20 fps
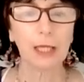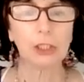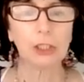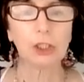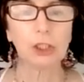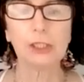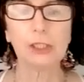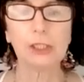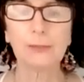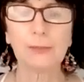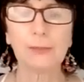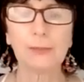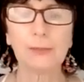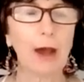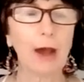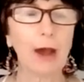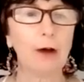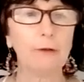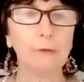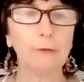She's a
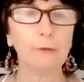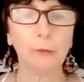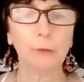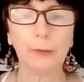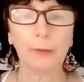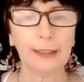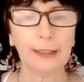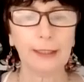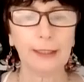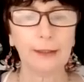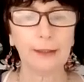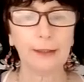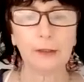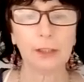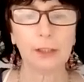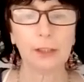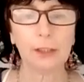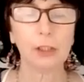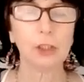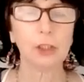powerful being.
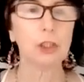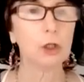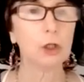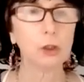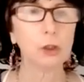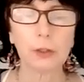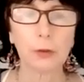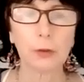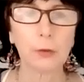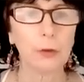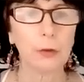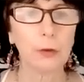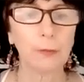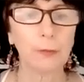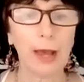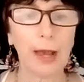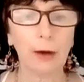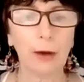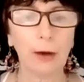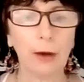She knows her own
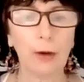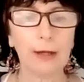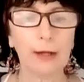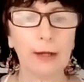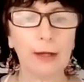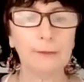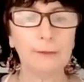power.